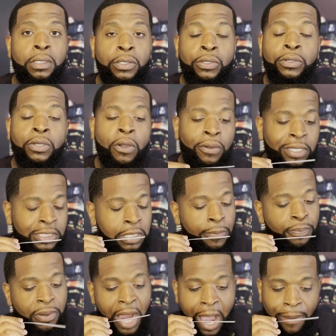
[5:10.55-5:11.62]
You know, it's a
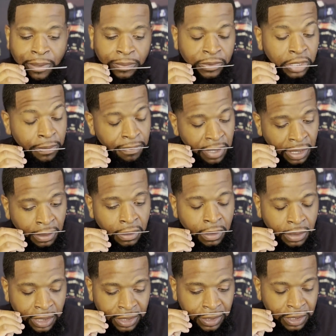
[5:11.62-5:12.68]
problem to me.
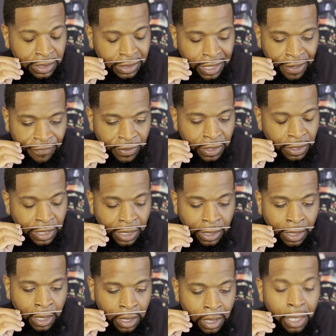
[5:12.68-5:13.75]
This is
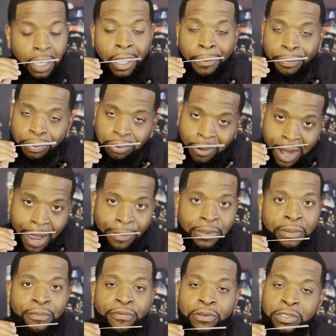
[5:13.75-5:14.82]
definitely a
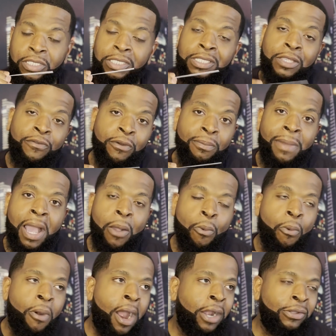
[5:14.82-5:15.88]
problem for Silver
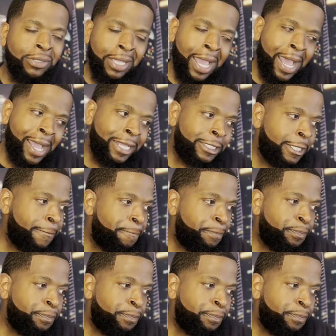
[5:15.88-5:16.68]
Mountain Water, guys.